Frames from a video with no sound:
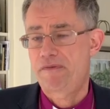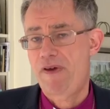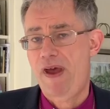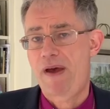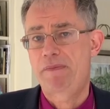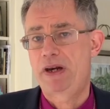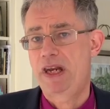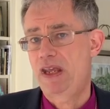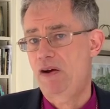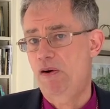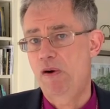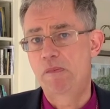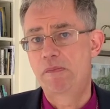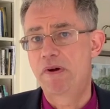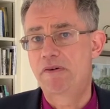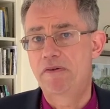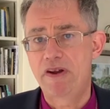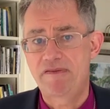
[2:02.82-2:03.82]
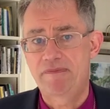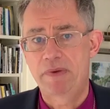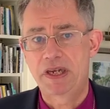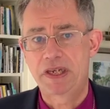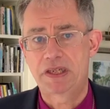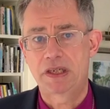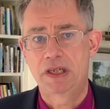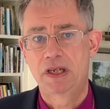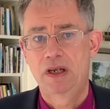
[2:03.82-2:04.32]
family or
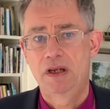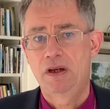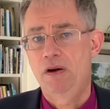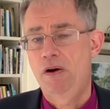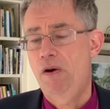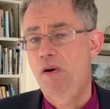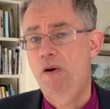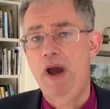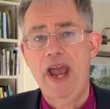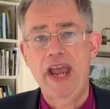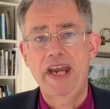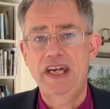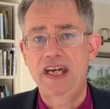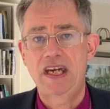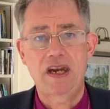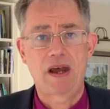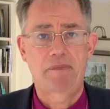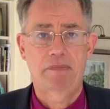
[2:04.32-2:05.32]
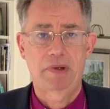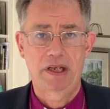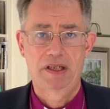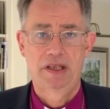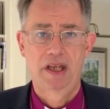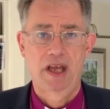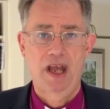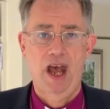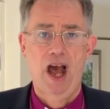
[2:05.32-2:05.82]
bereavement or any number
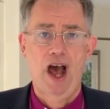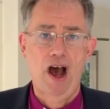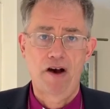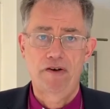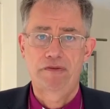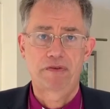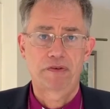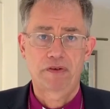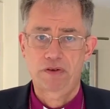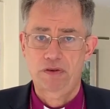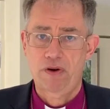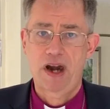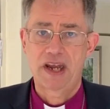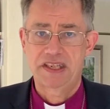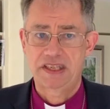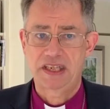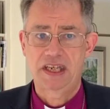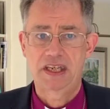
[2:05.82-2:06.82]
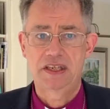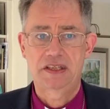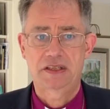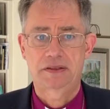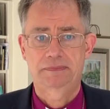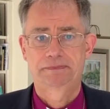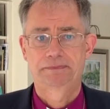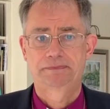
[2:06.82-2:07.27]
of crises.